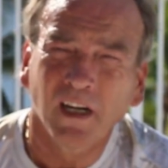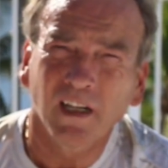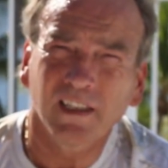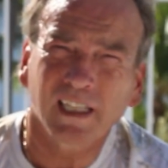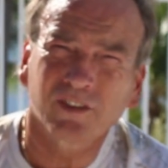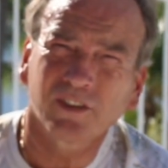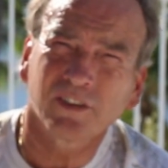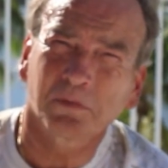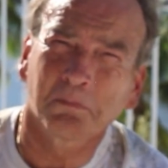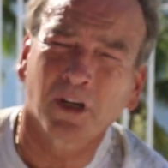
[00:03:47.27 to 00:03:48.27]

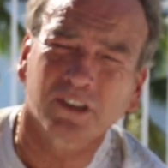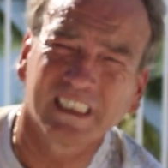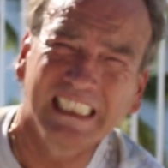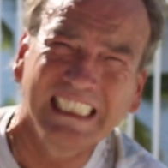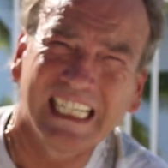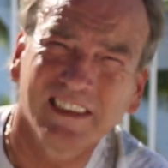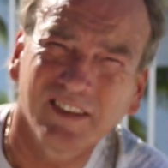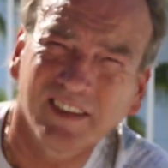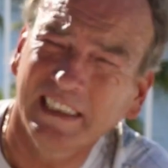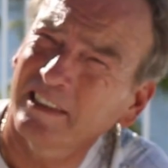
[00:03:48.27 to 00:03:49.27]
Alexis
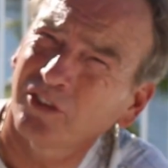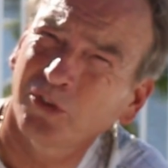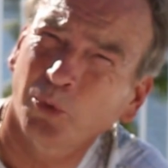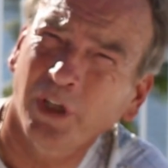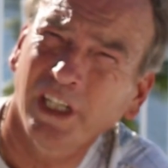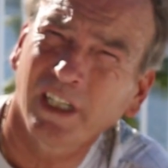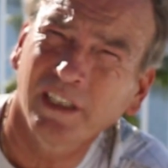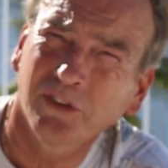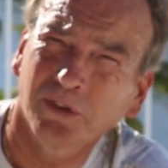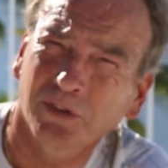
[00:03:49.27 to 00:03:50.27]
Martinez, he is
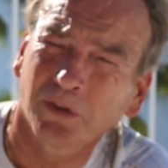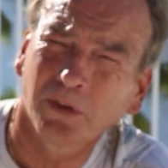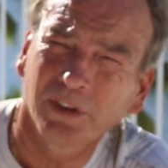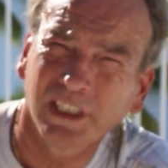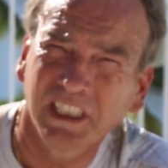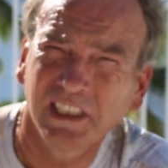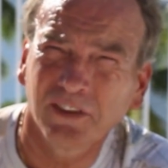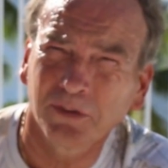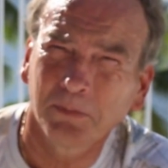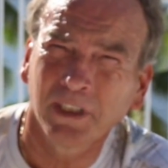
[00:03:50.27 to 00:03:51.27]
29 years old, and he
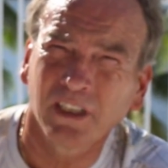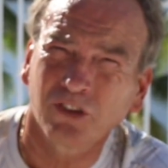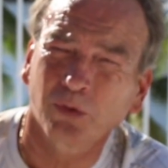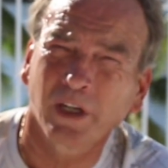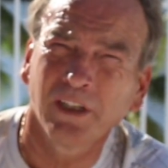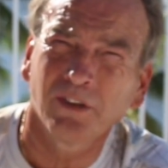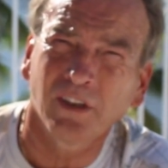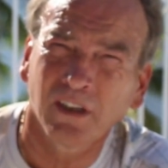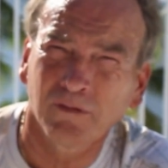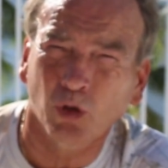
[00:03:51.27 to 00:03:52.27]
has been a trainer
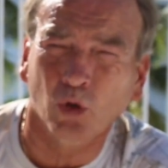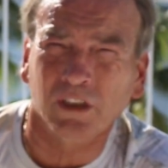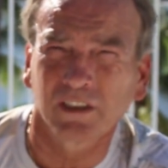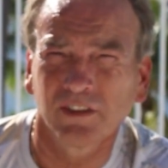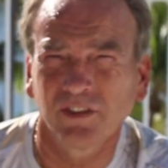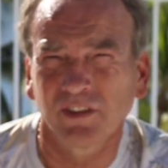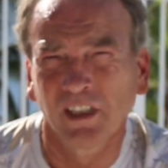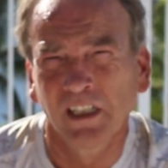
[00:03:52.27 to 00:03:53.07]
of orcas